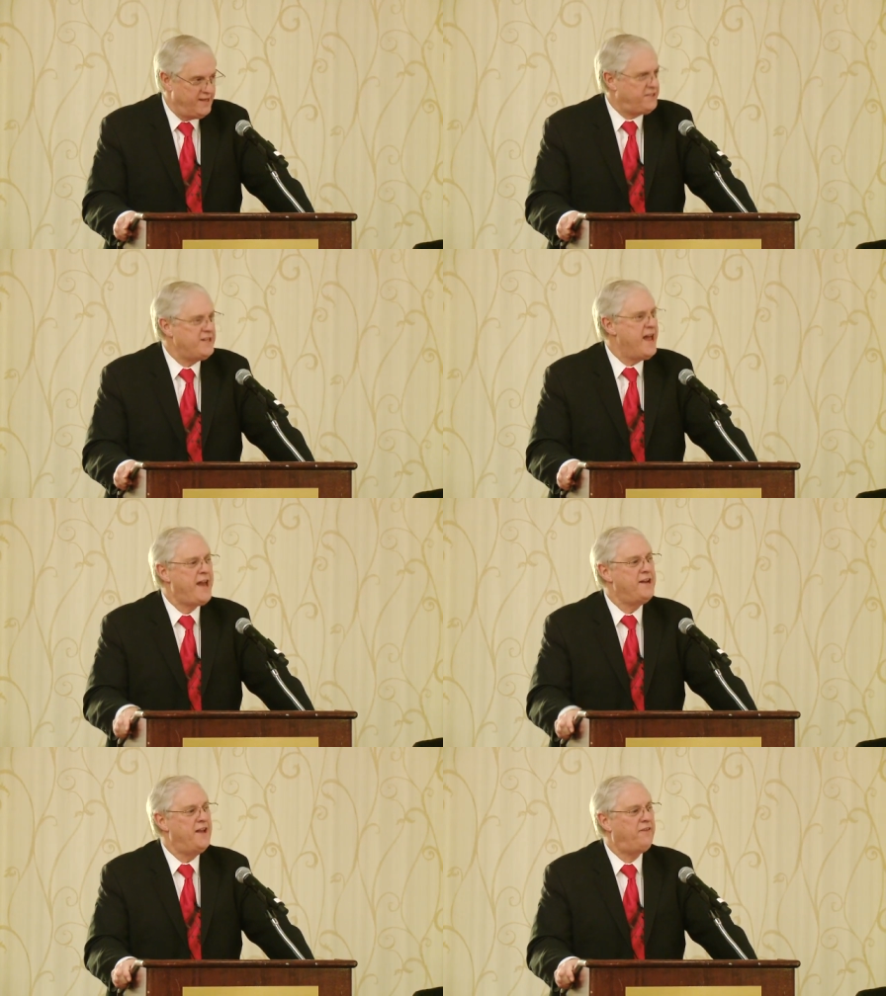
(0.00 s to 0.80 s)
It's not
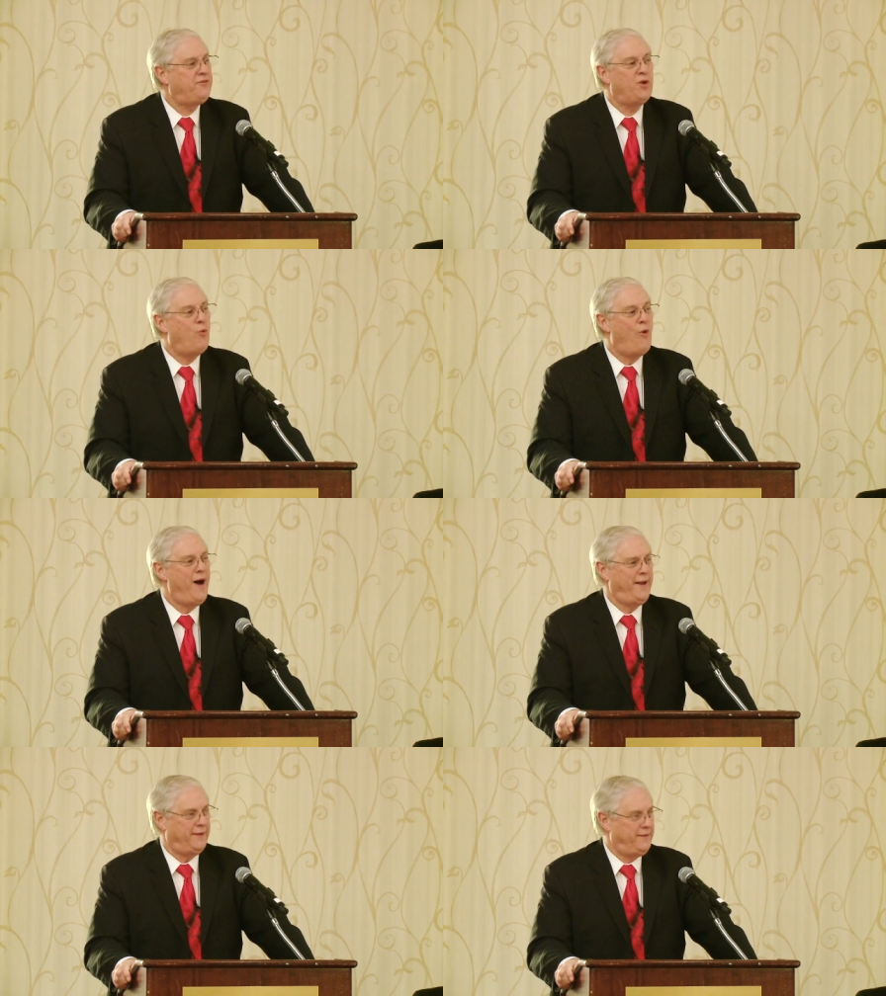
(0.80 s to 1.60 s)
enough to
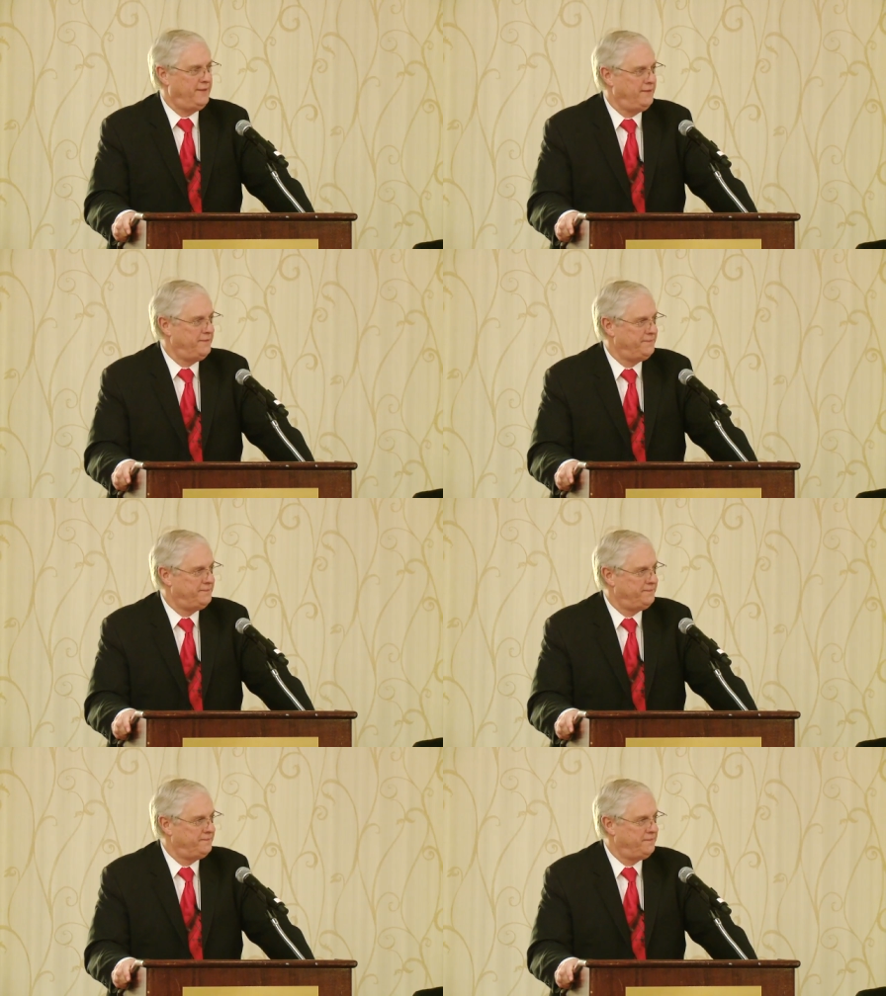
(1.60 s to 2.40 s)
want it.
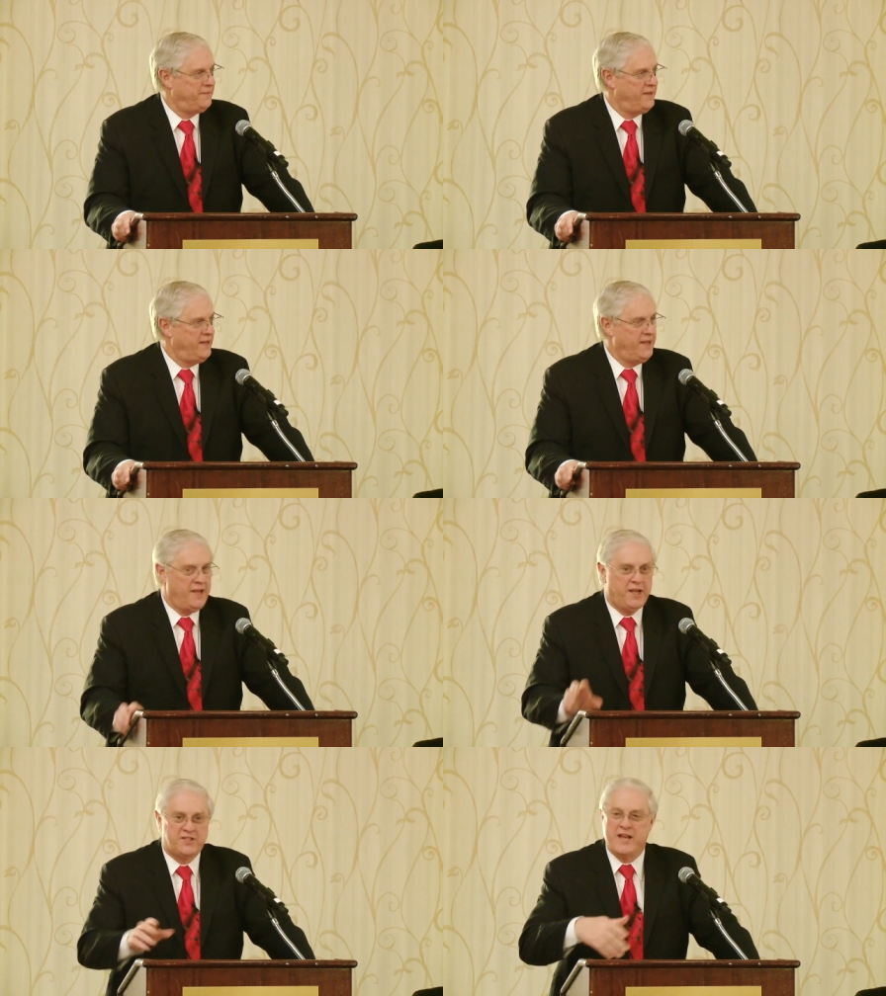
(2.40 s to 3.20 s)

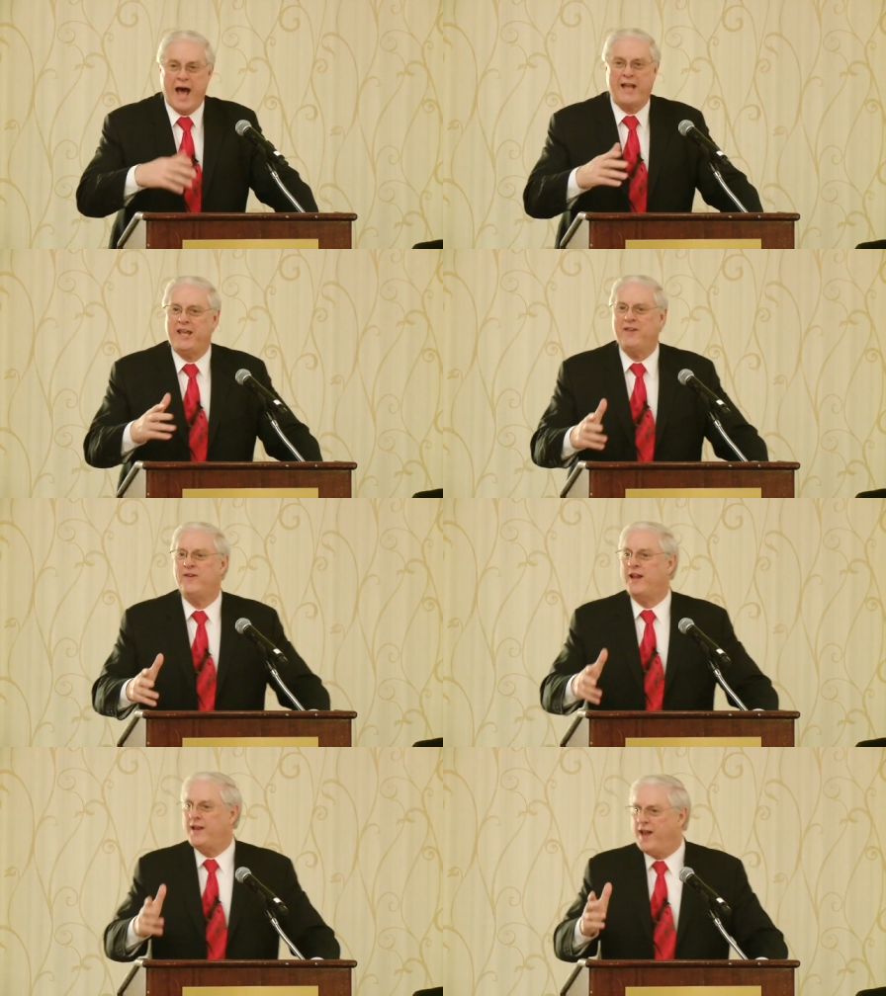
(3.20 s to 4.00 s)
It's not
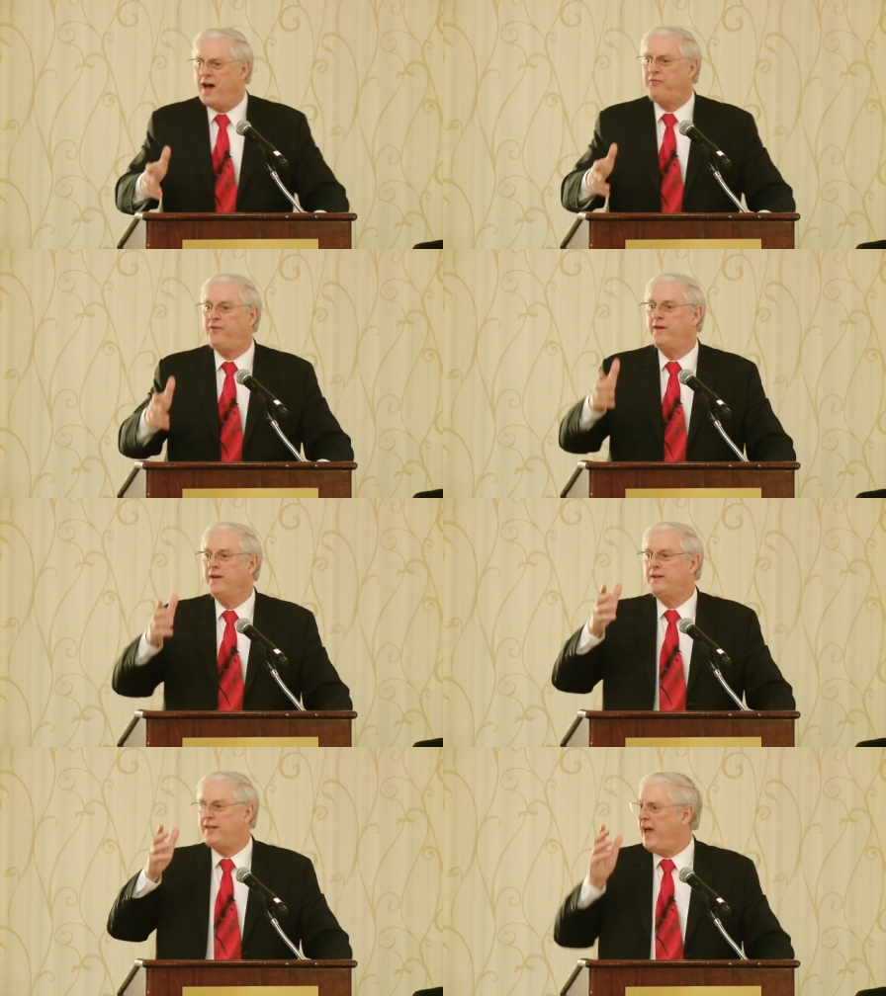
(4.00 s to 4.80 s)
even enough
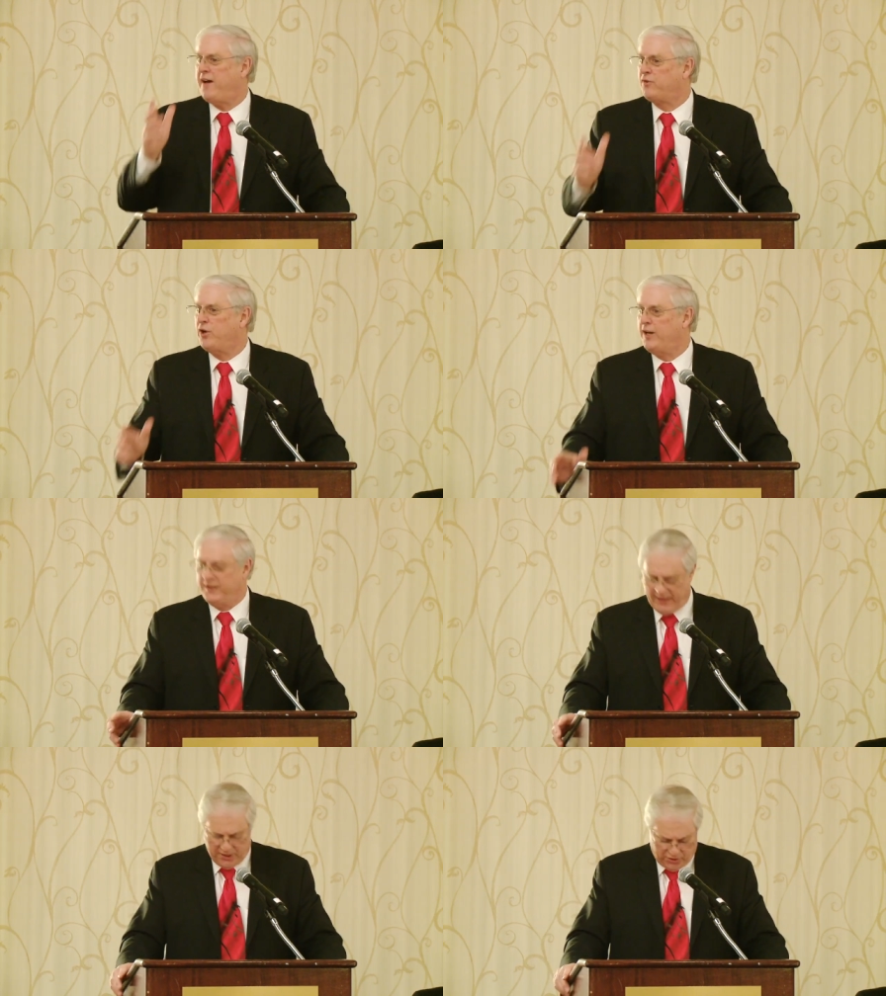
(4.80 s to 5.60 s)
to have good
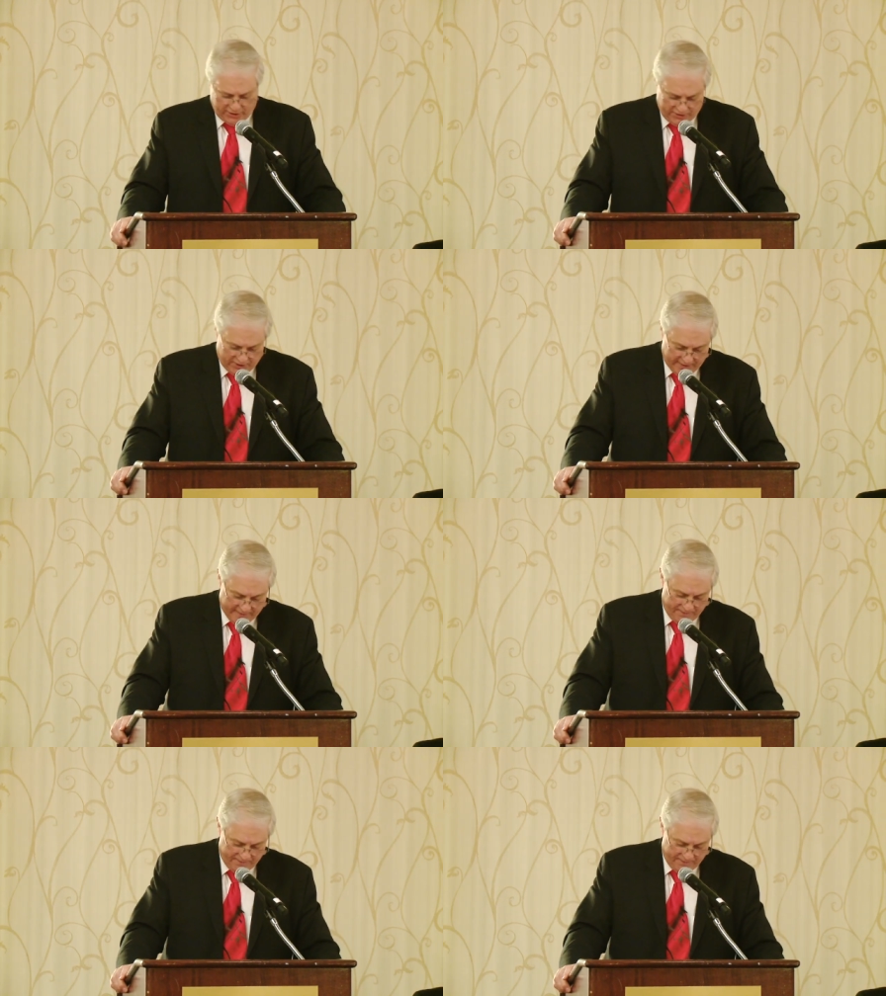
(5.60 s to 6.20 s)
intentions.